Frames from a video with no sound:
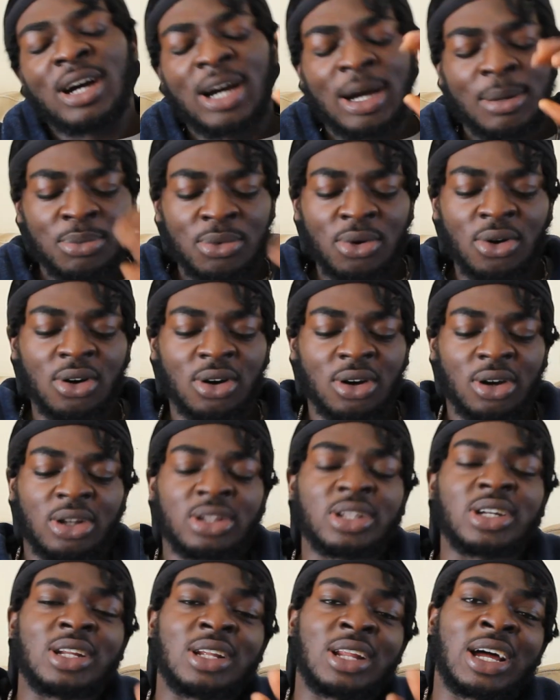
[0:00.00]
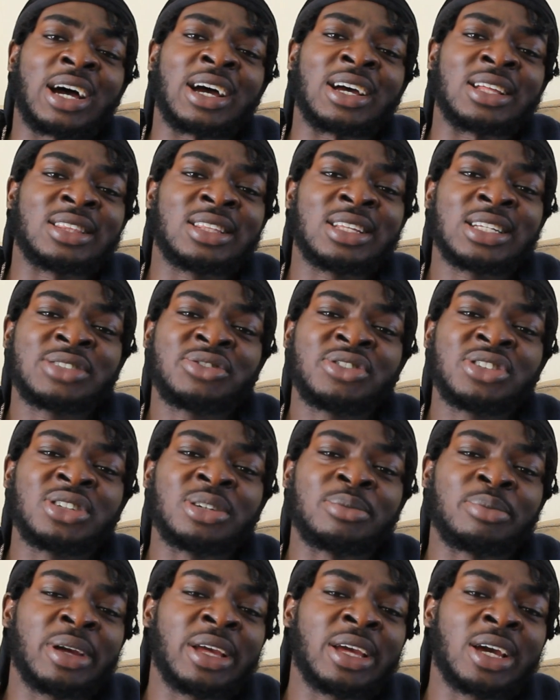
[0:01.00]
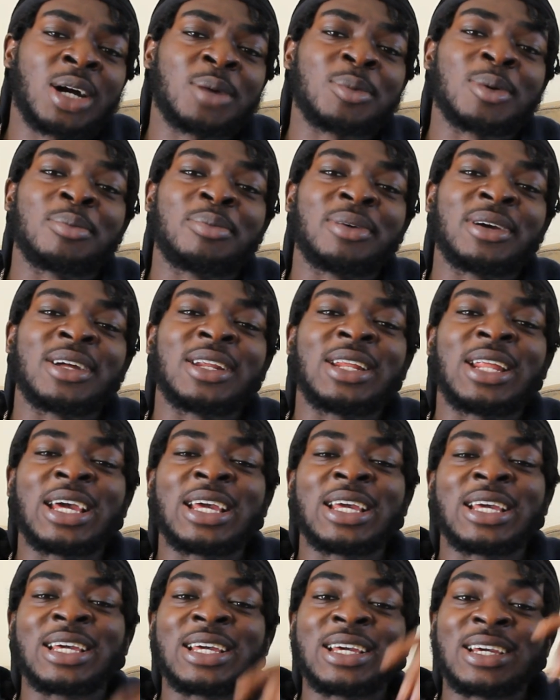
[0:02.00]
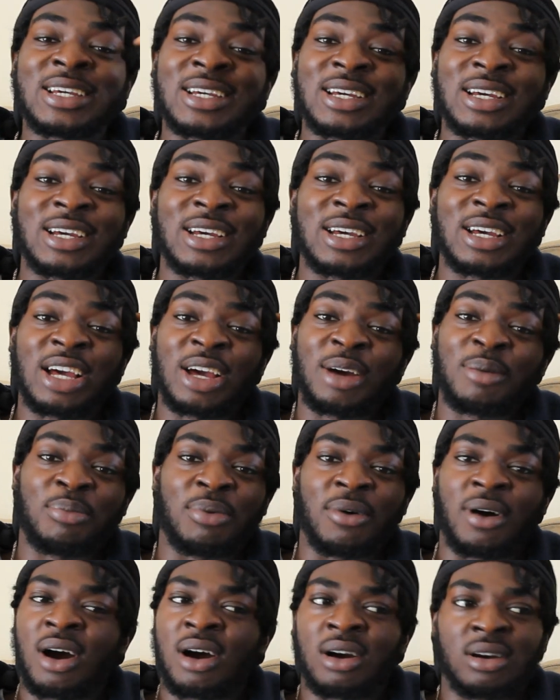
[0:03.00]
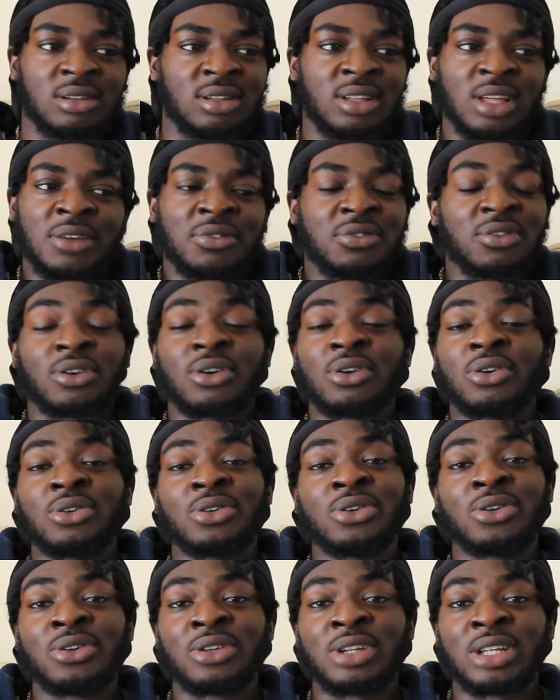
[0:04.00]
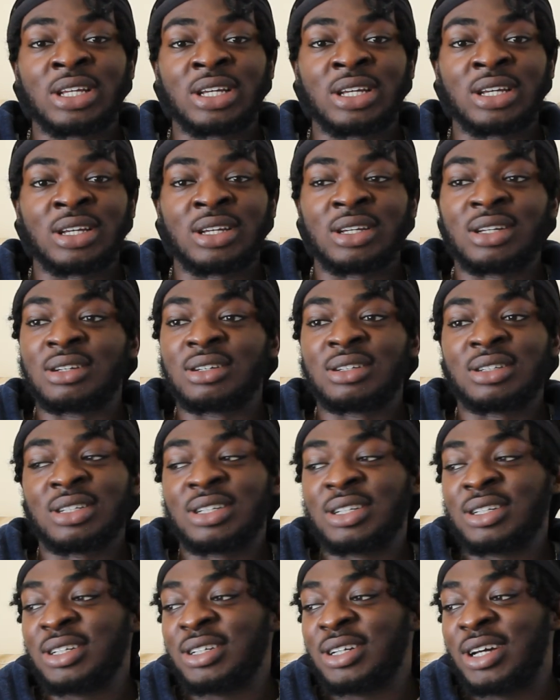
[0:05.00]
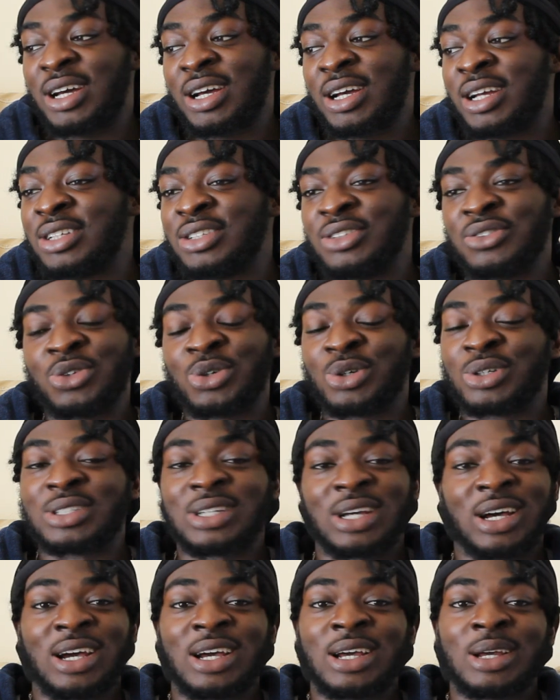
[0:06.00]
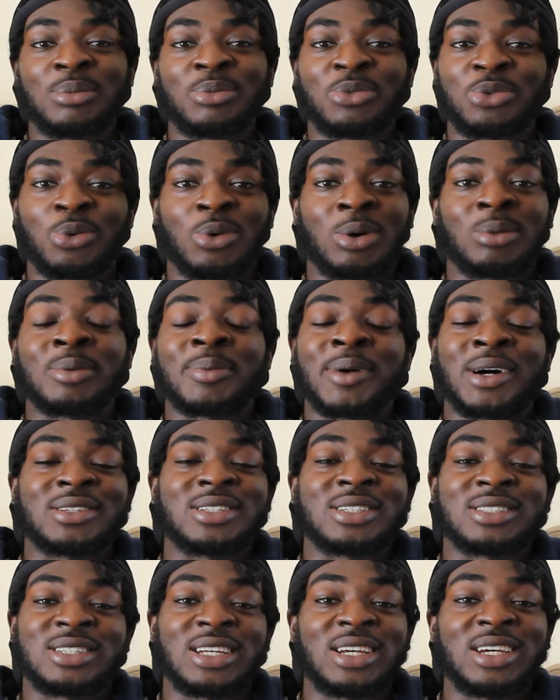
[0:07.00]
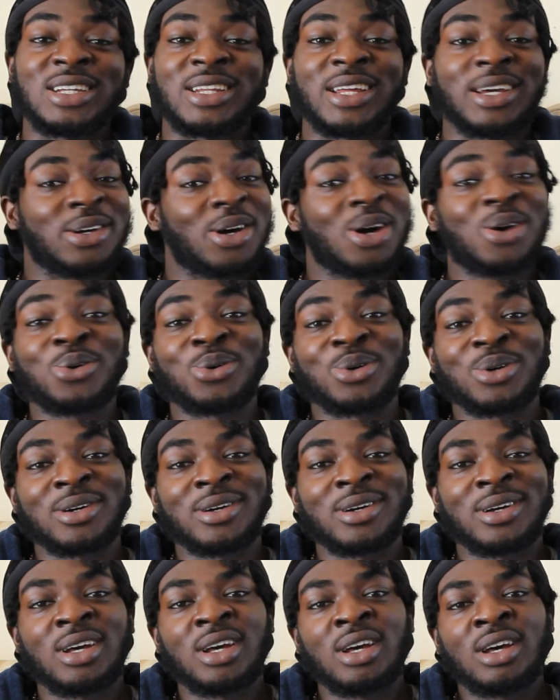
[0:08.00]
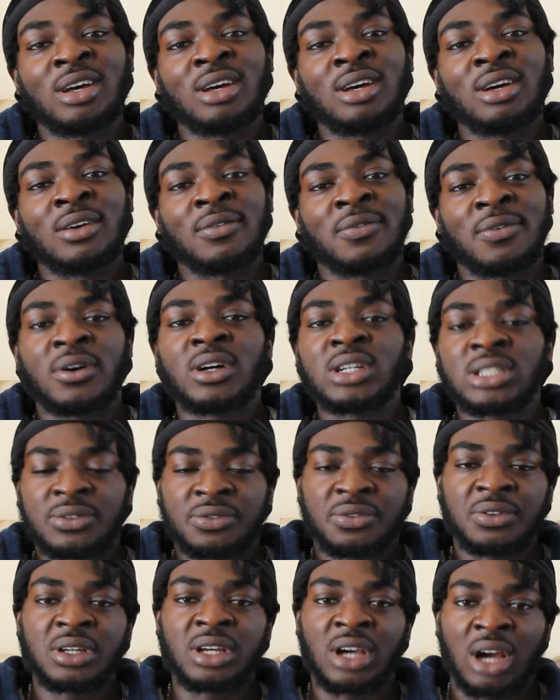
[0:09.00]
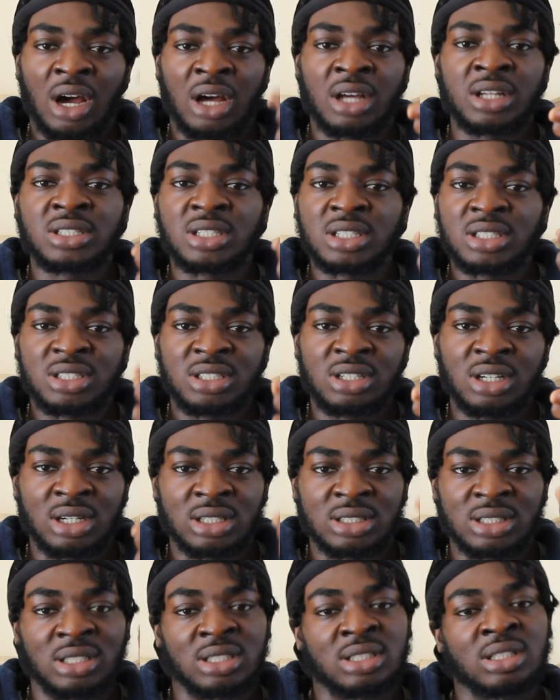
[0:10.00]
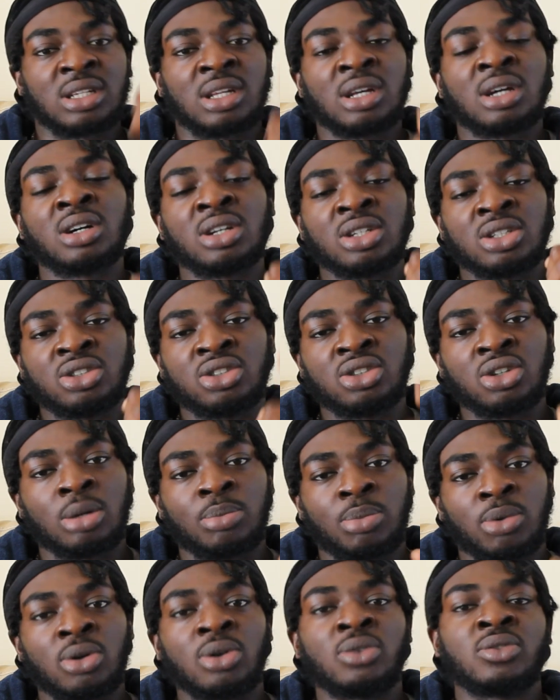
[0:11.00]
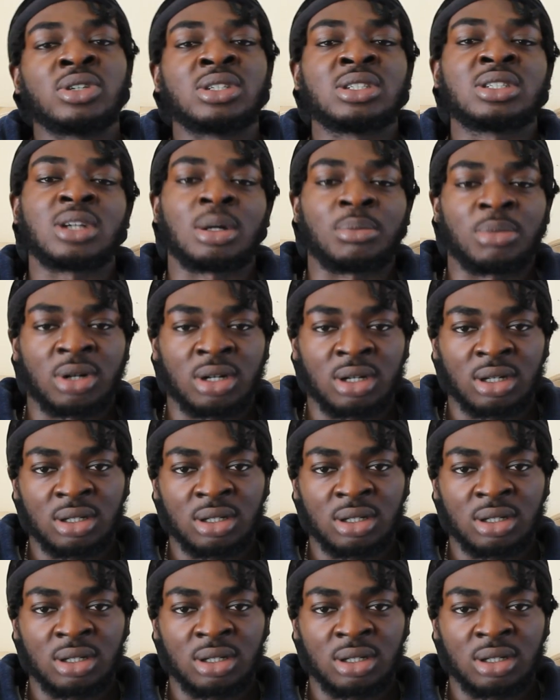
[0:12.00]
I'm not gonna lie, this video may come a bit late, but if you're going to uni and you've got time for what I'm about to say, then go. First thing I suggest is get a job over summer.